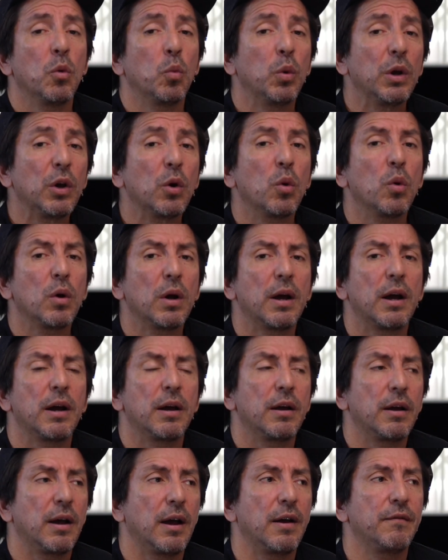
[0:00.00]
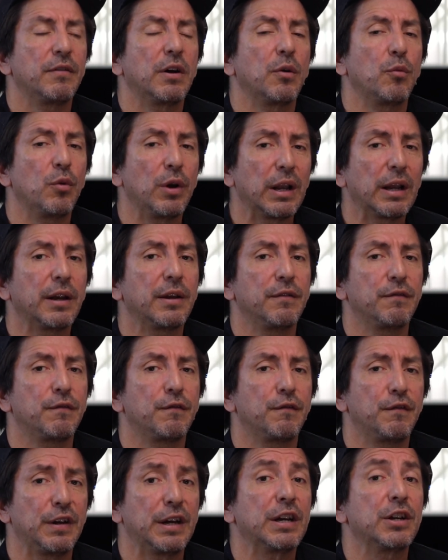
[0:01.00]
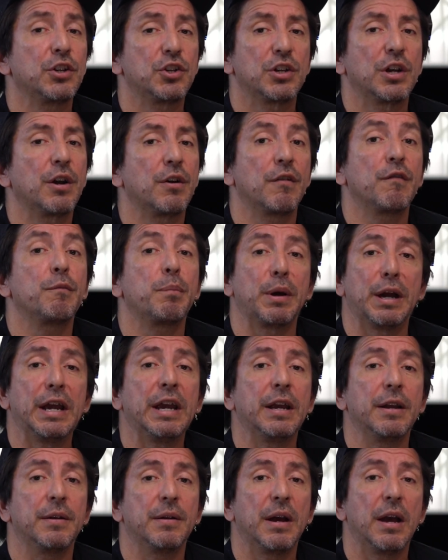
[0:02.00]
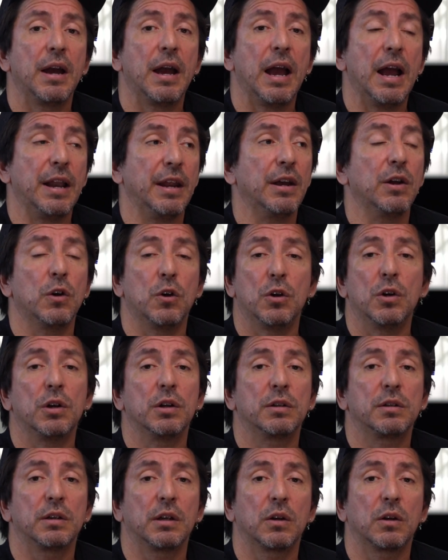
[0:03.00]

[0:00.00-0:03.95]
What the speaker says: We all have our relative fair share of pain, and it hurts.